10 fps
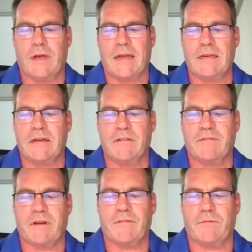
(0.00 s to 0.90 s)
idea
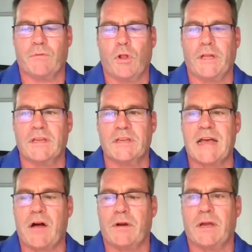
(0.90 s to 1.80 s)
of rolling this
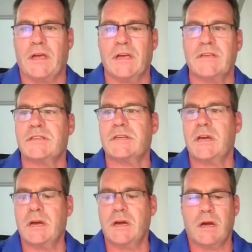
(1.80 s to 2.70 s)
out is.
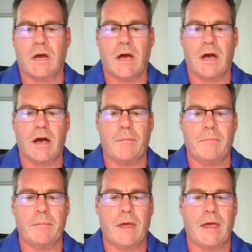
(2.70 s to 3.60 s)

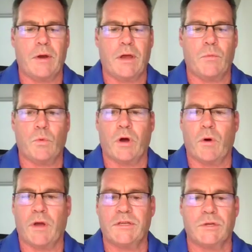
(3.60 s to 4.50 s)
And we're
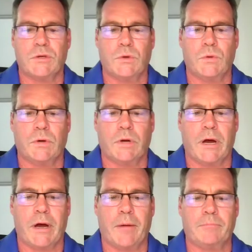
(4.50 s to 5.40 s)
going to
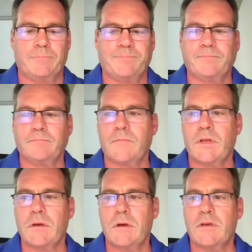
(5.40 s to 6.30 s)

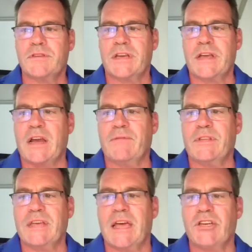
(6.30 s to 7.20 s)
send out
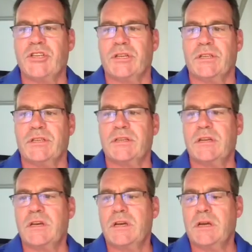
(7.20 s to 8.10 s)
invitations,
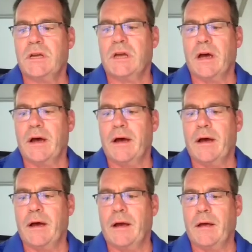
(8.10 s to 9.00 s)

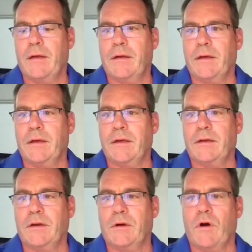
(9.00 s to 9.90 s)

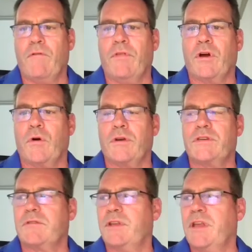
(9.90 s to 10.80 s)
over the
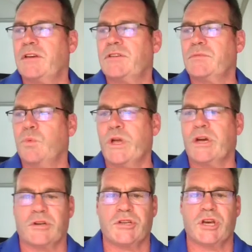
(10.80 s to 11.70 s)
course of the next
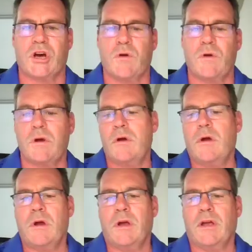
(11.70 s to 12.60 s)
week or so.
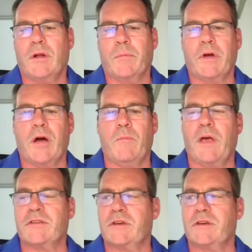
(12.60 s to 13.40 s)
It'll come